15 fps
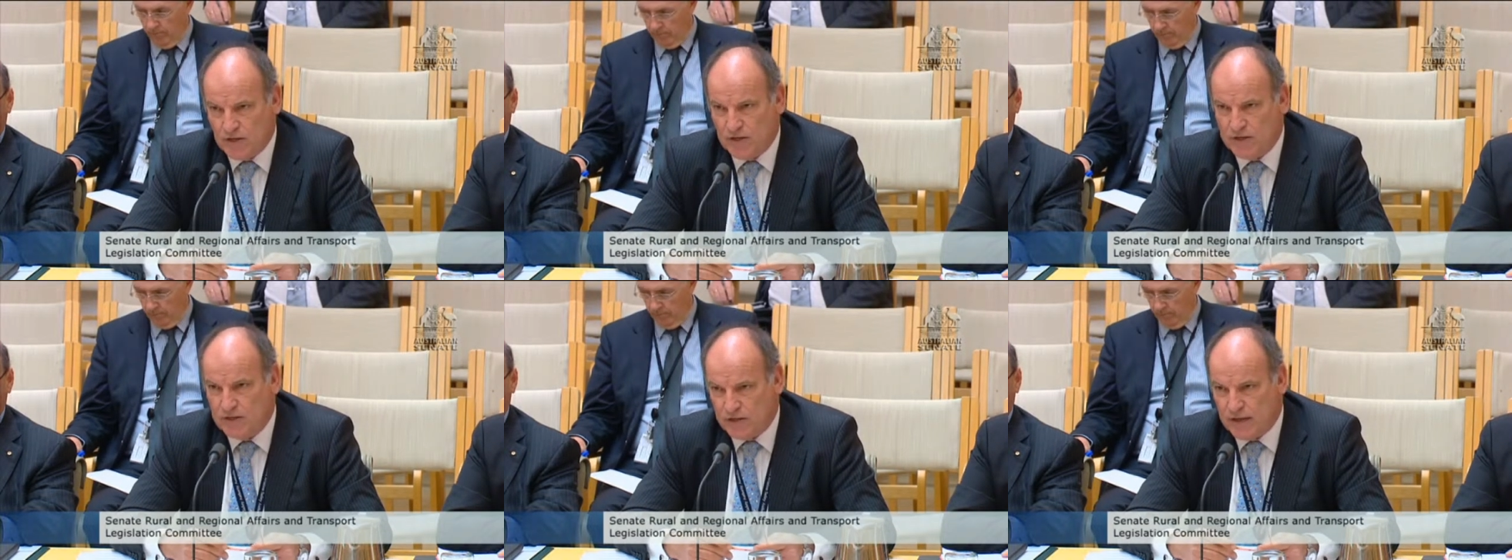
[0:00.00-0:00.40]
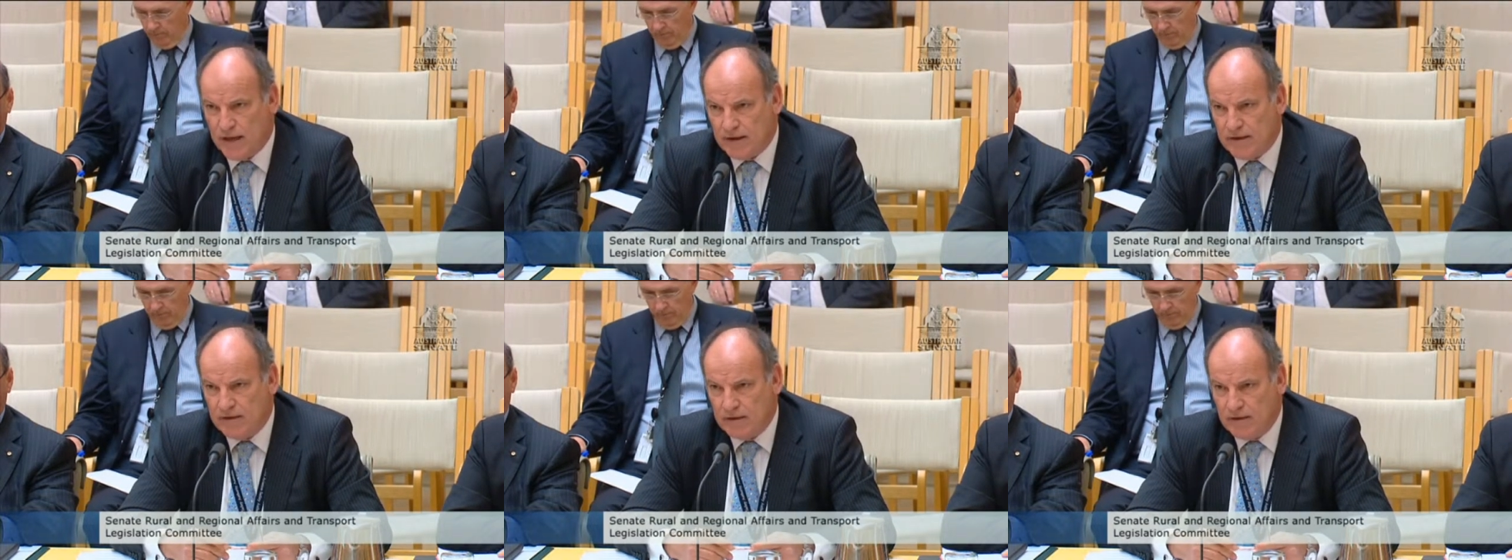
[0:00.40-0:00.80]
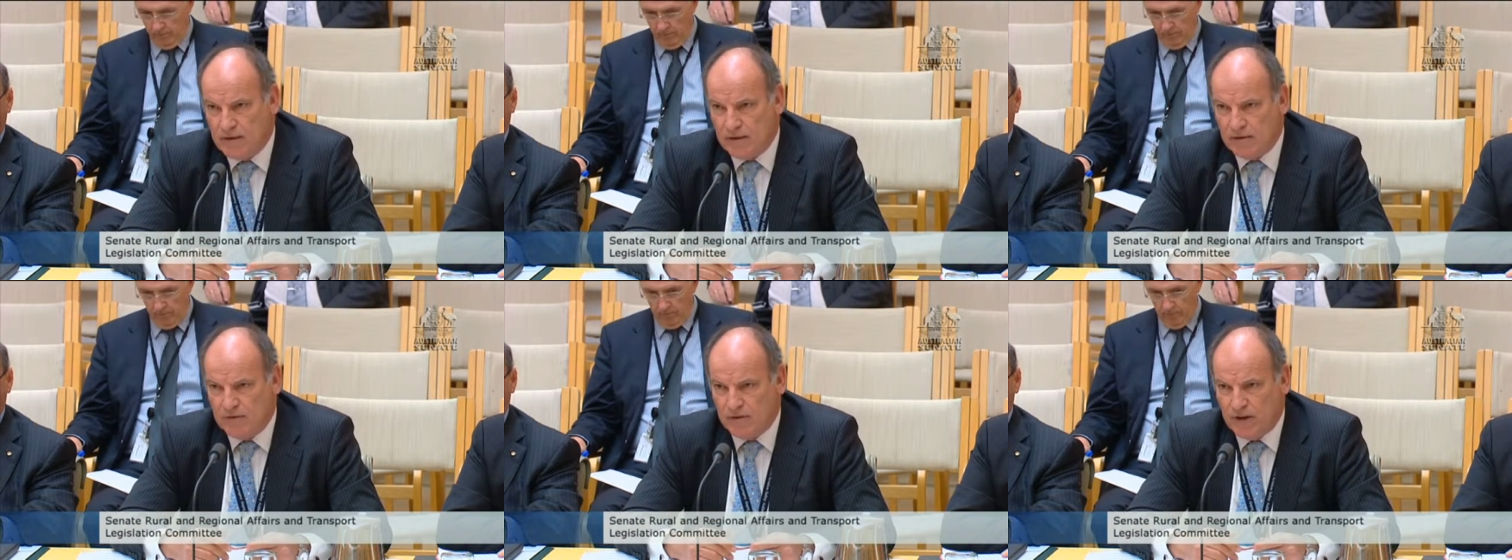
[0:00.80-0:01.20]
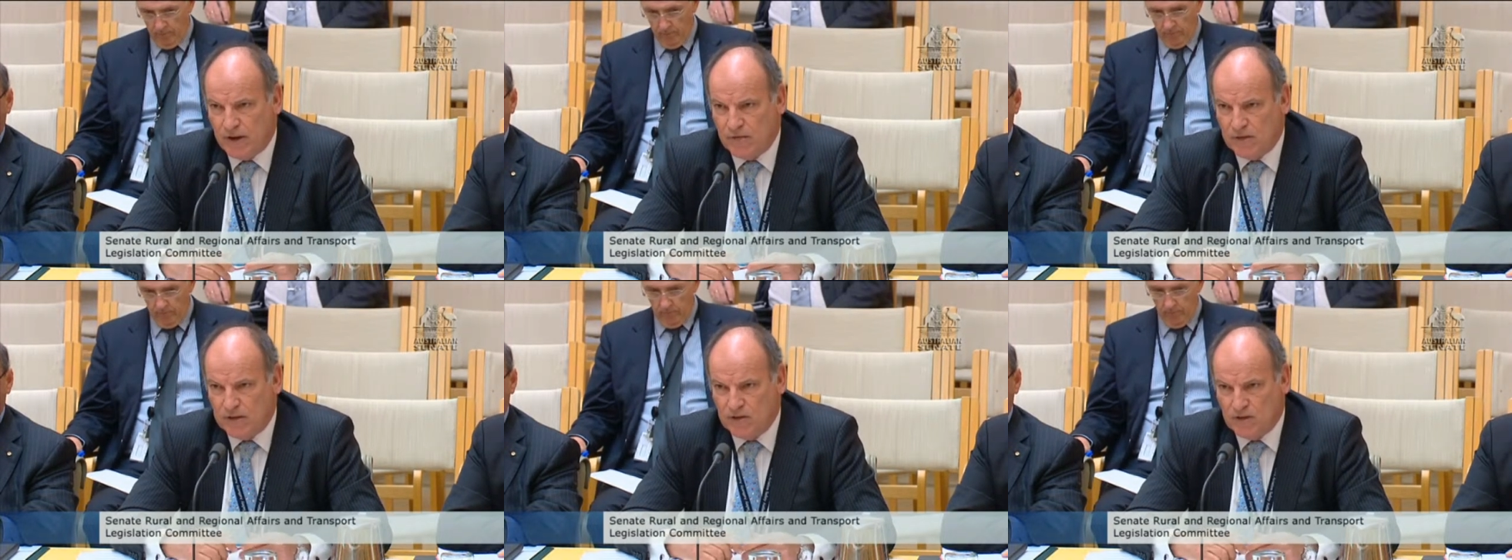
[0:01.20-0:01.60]
into that and
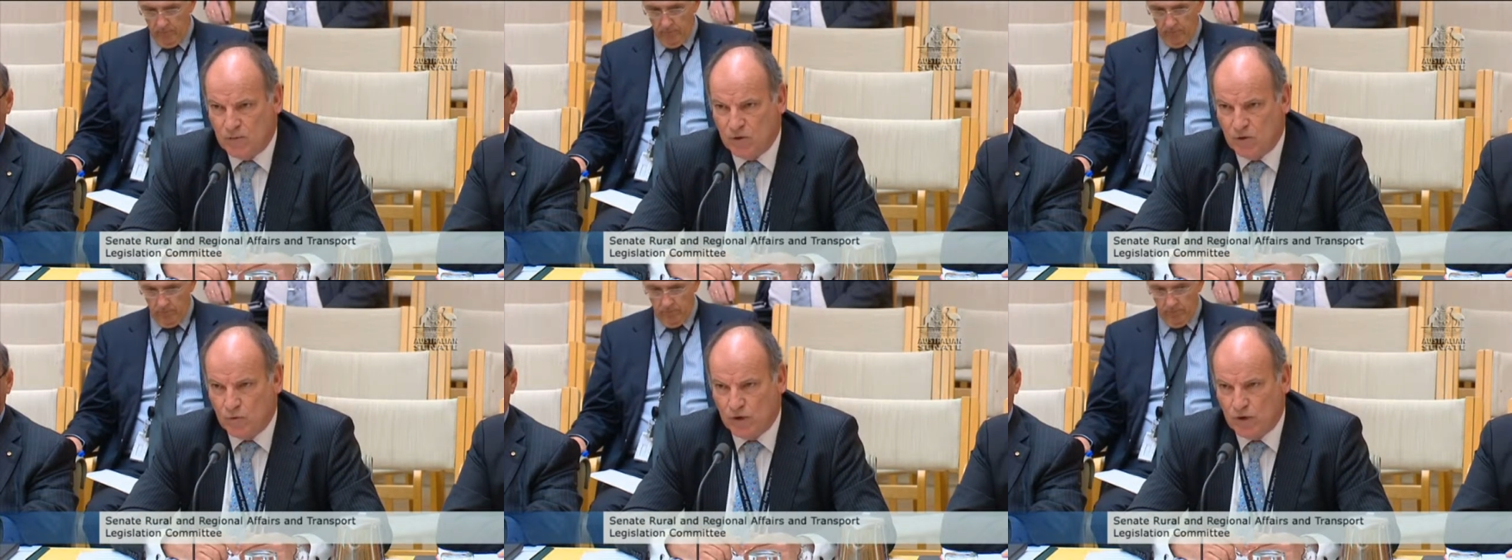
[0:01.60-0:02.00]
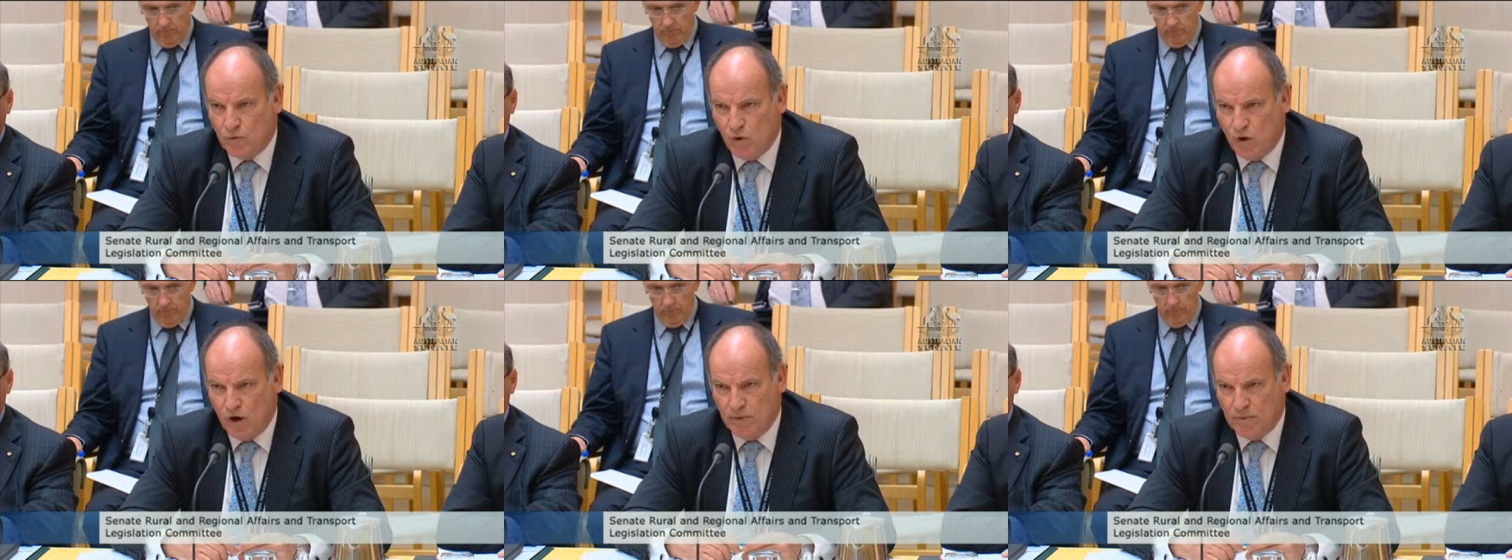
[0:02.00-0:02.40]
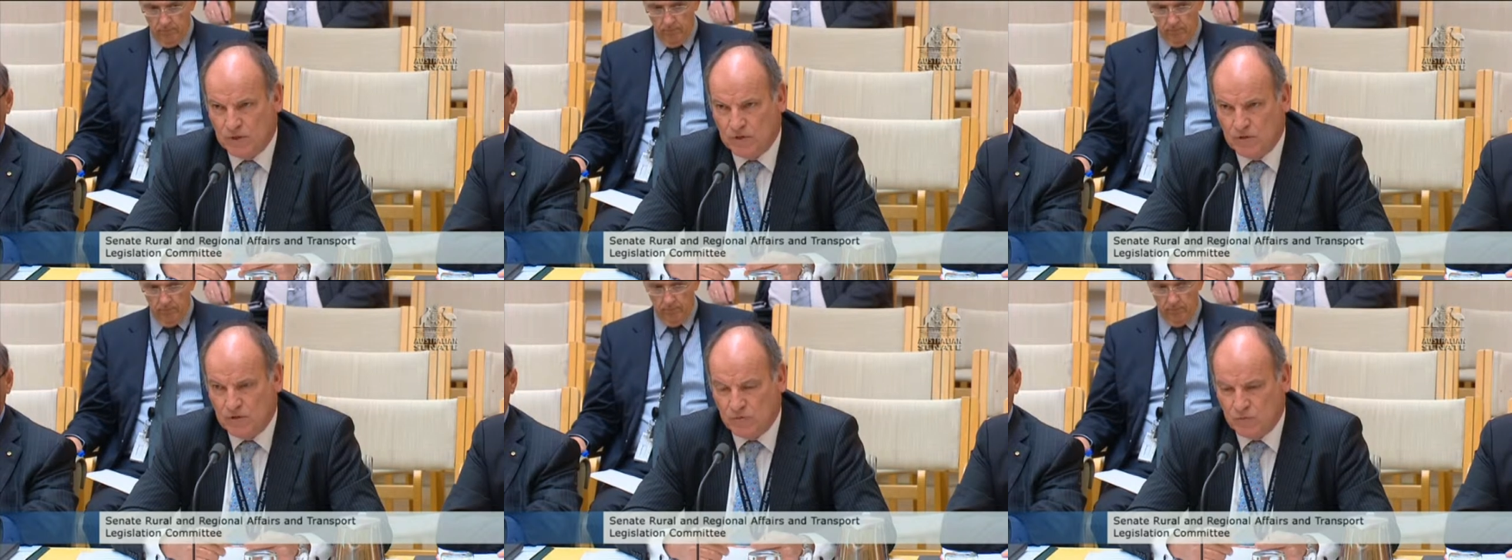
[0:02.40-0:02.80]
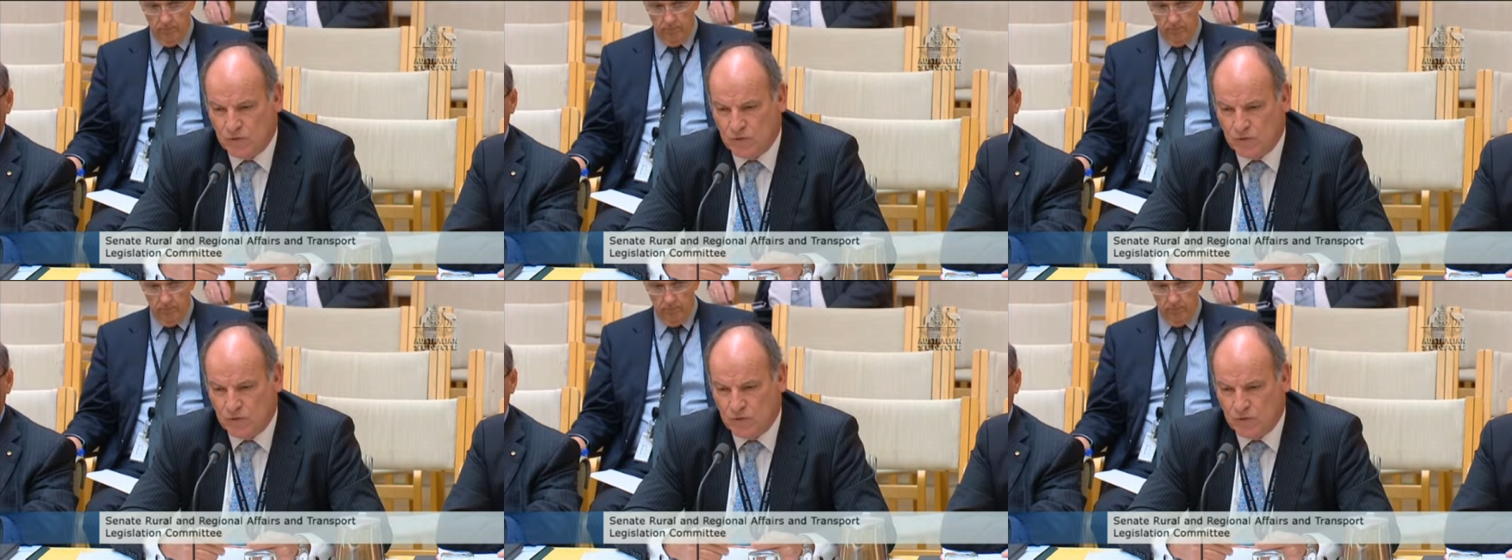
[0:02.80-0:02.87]
found that some of the requirements